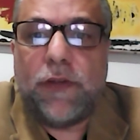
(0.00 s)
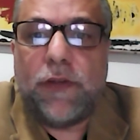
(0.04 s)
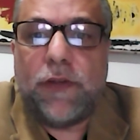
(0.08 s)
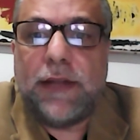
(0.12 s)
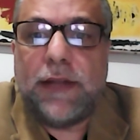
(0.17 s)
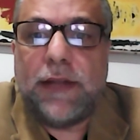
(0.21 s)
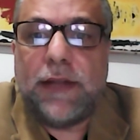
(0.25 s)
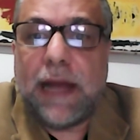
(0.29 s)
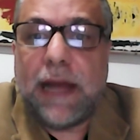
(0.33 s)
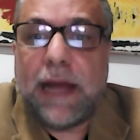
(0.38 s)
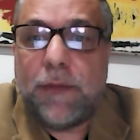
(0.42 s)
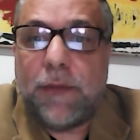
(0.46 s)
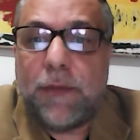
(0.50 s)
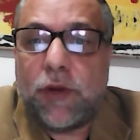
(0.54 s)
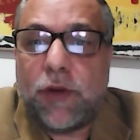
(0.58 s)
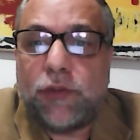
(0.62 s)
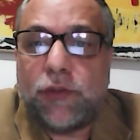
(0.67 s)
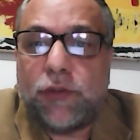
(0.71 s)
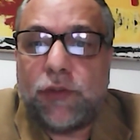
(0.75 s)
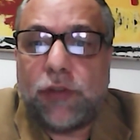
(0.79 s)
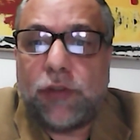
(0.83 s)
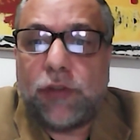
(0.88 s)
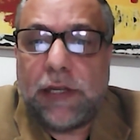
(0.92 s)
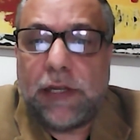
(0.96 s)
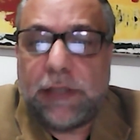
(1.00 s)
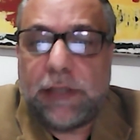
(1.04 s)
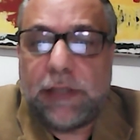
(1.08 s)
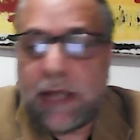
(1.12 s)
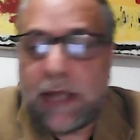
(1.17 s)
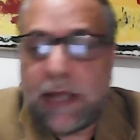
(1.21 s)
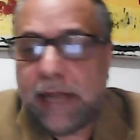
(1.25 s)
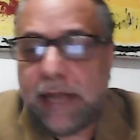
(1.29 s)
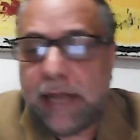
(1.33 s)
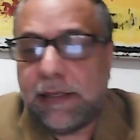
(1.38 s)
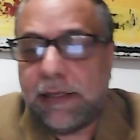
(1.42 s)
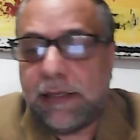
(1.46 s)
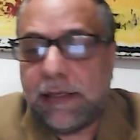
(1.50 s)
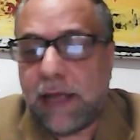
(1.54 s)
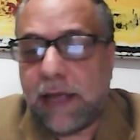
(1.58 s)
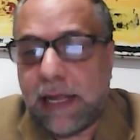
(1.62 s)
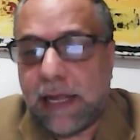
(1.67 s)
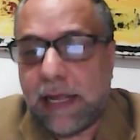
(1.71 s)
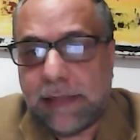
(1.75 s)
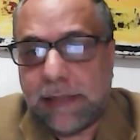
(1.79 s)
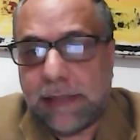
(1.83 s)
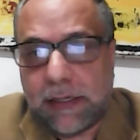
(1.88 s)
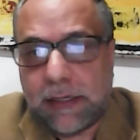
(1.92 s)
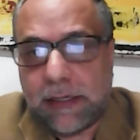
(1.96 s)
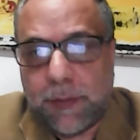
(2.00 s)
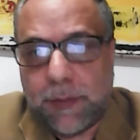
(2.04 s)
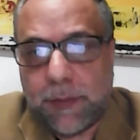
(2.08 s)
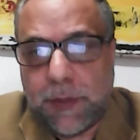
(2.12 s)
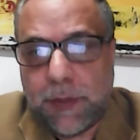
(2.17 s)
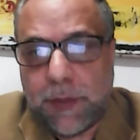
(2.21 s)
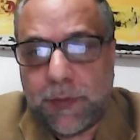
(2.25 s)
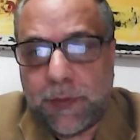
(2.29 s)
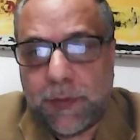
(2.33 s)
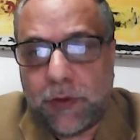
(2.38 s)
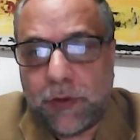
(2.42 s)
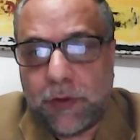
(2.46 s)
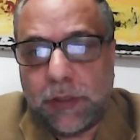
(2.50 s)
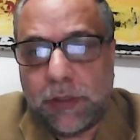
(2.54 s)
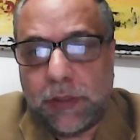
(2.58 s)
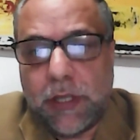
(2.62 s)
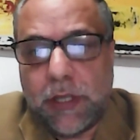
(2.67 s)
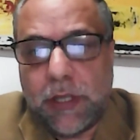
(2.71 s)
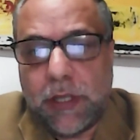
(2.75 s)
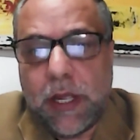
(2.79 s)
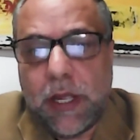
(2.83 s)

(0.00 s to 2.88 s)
the number of totality elderly people,